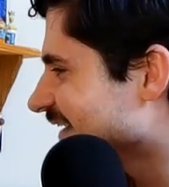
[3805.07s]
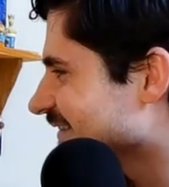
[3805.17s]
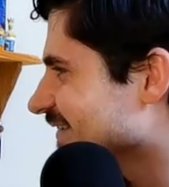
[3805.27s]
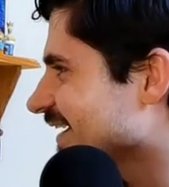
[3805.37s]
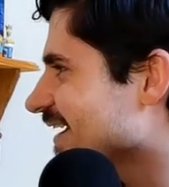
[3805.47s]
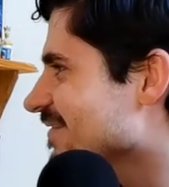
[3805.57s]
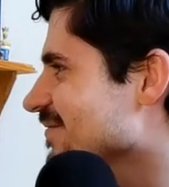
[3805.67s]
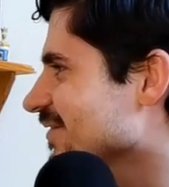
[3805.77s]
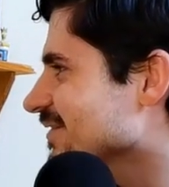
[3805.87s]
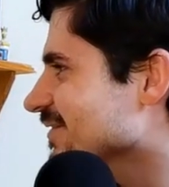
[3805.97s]
I have
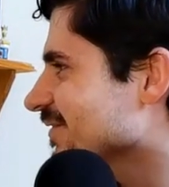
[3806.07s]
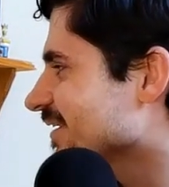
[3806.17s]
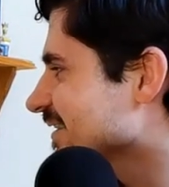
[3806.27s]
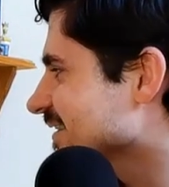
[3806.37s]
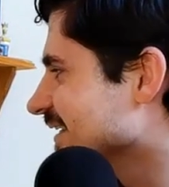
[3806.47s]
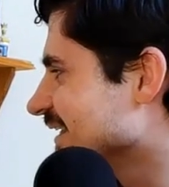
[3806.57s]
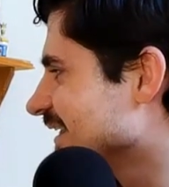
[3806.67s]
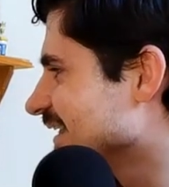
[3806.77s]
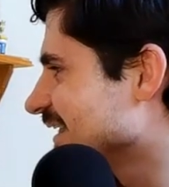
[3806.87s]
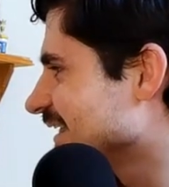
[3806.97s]
more stories?
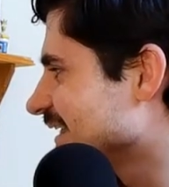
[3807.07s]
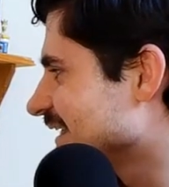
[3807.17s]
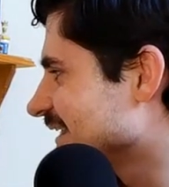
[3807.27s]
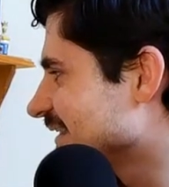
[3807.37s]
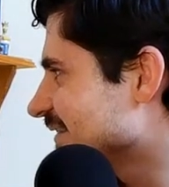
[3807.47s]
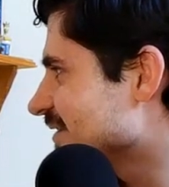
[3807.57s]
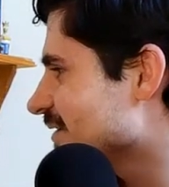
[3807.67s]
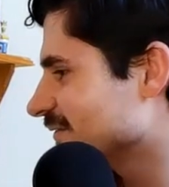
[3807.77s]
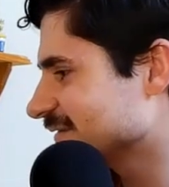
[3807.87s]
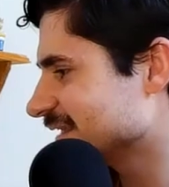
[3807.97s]
No,
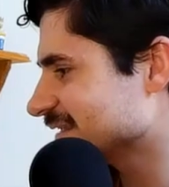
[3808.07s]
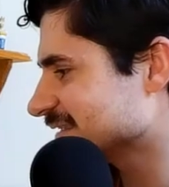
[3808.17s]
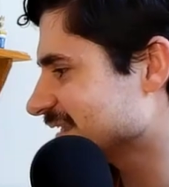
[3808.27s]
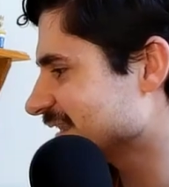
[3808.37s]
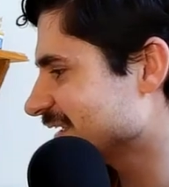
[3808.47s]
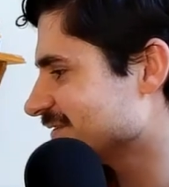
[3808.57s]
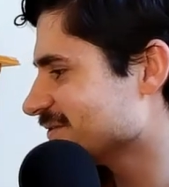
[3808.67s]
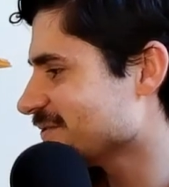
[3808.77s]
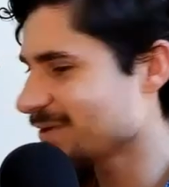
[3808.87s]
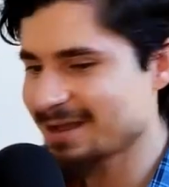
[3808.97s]
that's it. And you know
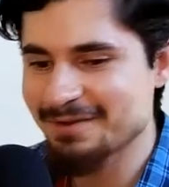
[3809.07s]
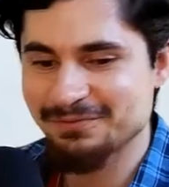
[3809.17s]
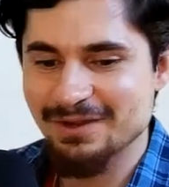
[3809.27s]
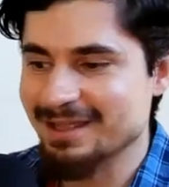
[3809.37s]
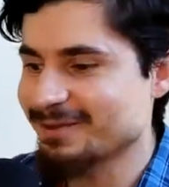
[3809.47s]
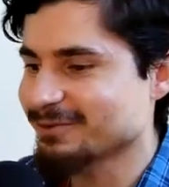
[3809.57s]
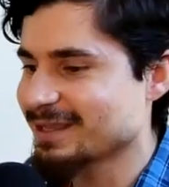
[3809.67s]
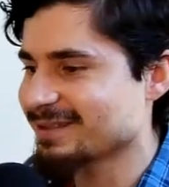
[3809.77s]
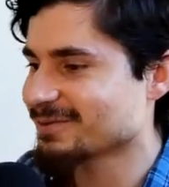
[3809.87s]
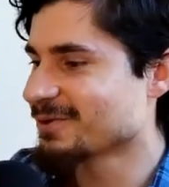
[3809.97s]
what? Fuck it. On that
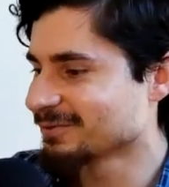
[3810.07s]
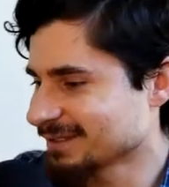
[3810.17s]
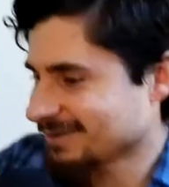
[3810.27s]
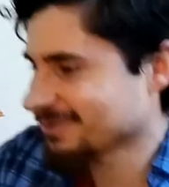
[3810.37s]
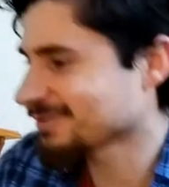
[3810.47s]
note, hold on.